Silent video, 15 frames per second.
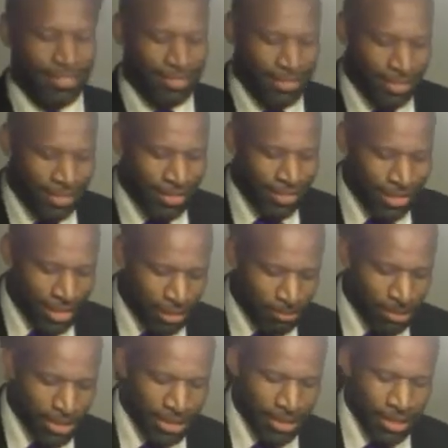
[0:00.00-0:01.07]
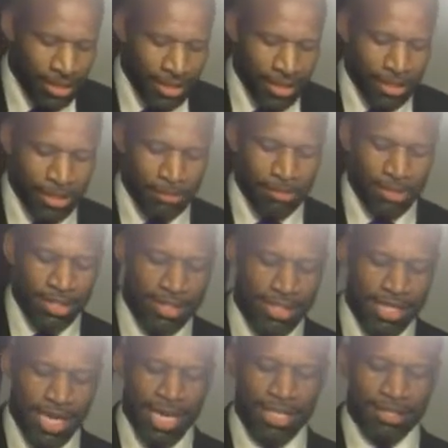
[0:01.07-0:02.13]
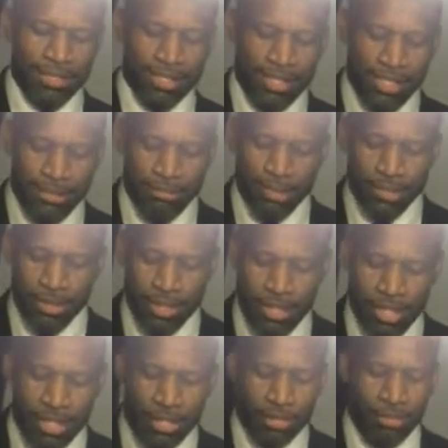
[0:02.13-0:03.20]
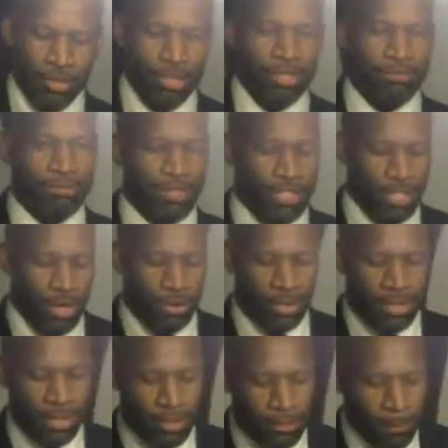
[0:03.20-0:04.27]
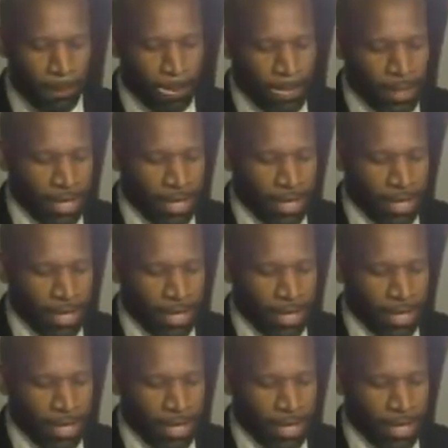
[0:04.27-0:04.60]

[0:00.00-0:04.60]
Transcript: Yeah. amen. Yeah. Um, the sign or symbol, another word for token,